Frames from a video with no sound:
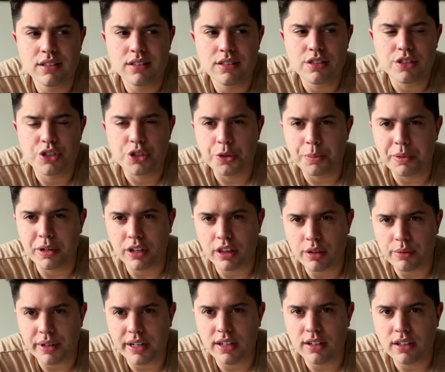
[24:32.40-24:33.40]
super
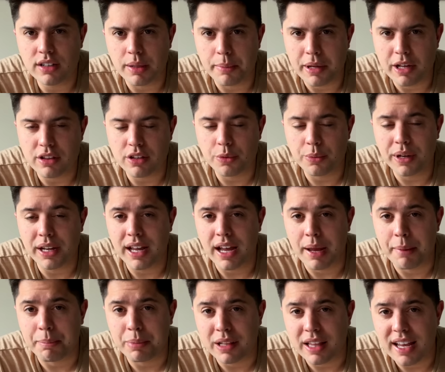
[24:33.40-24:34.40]
thrilled about the way
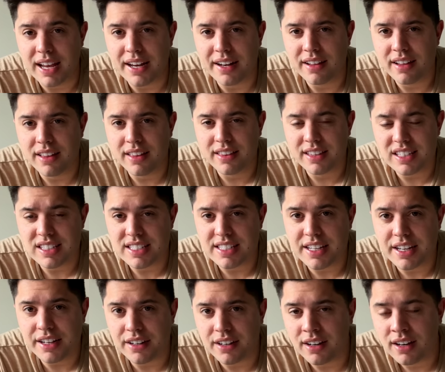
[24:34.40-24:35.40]
I played this
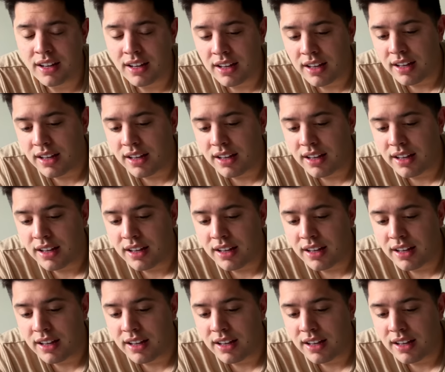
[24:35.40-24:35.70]
year.